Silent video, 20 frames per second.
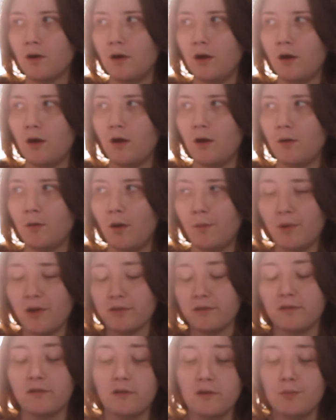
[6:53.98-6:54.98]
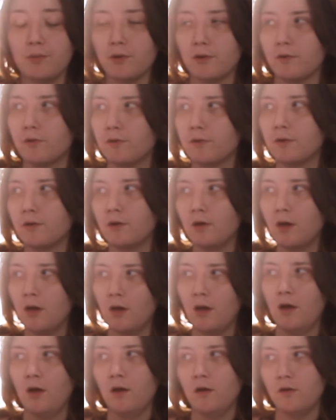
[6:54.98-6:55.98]
about the CPU.
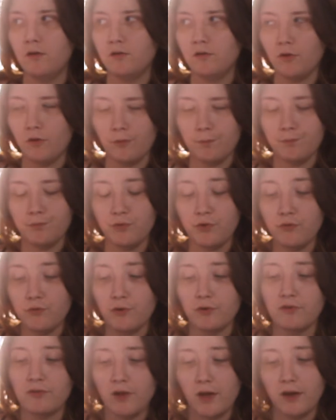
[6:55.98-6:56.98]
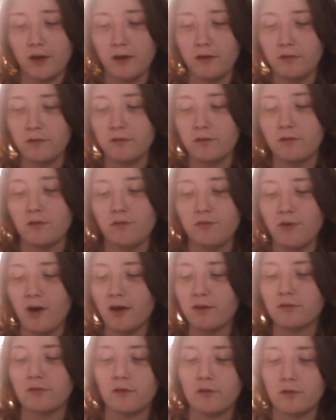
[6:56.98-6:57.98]
So the first thing is the
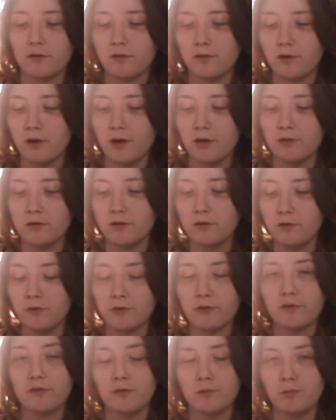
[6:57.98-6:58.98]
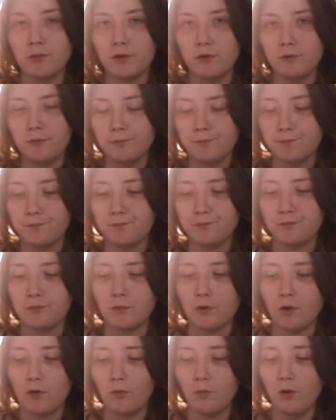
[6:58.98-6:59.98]
faster and the newer CPU
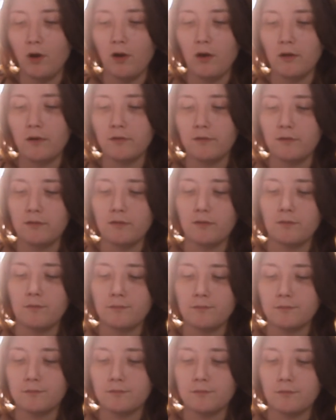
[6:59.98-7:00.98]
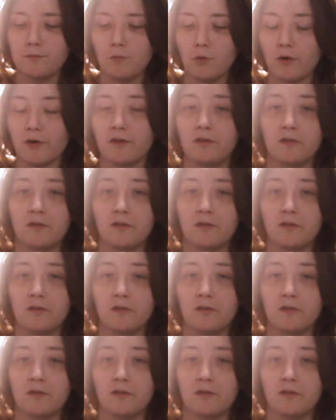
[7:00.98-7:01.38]
was more